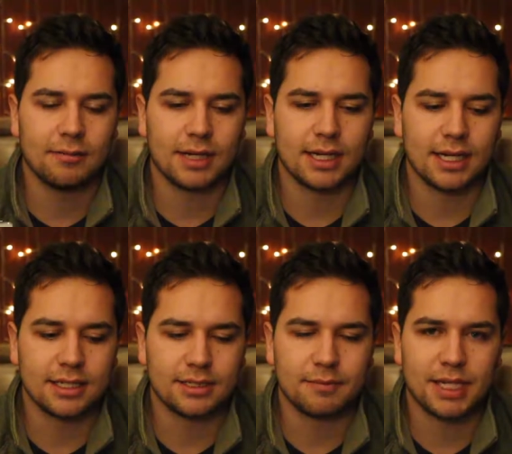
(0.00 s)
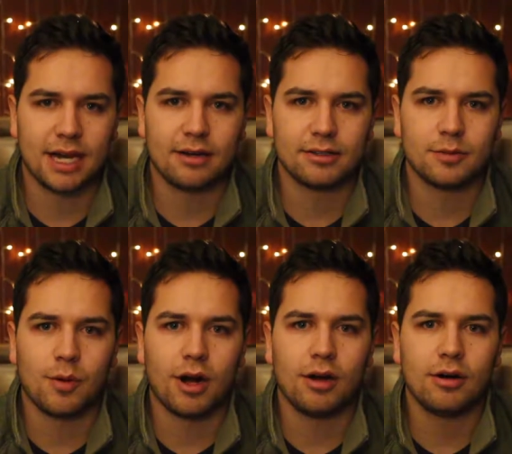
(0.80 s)
I'm gonna get it shipped out
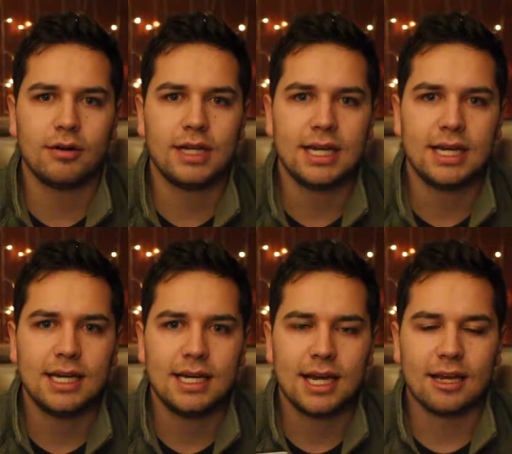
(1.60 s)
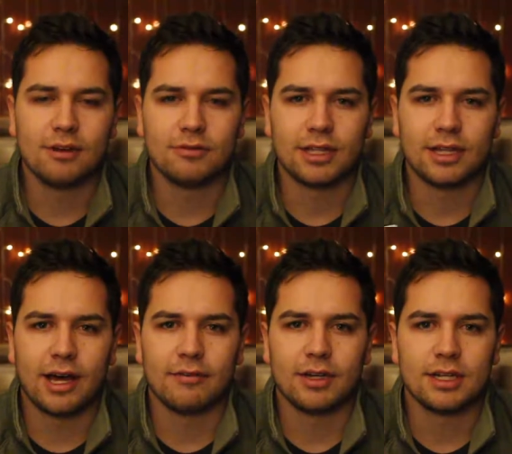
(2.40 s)
tomorrow and hopefully they'll
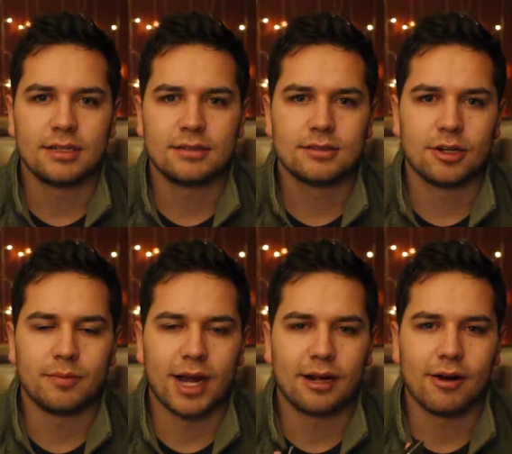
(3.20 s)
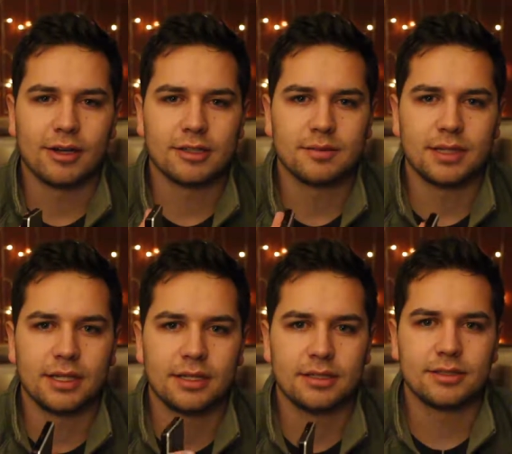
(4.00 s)
have it turned back around to
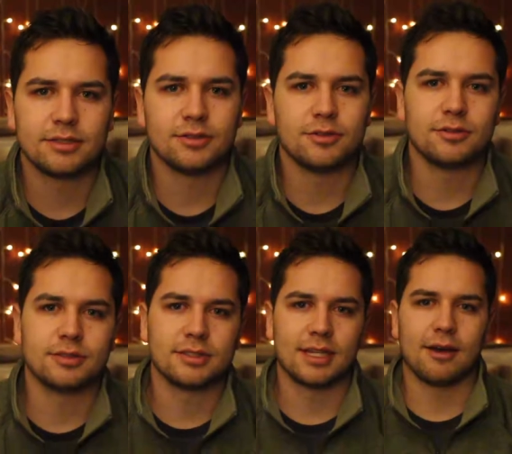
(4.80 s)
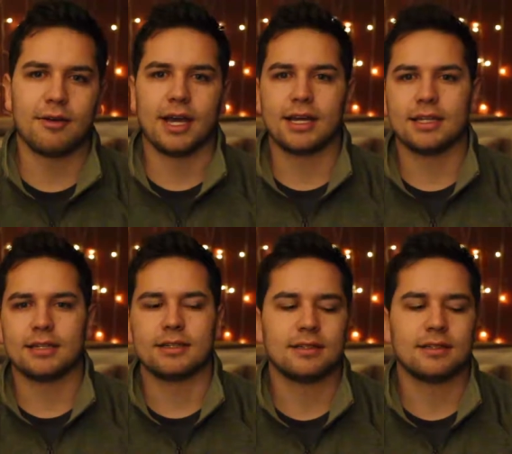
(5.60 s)
me soon so that way I can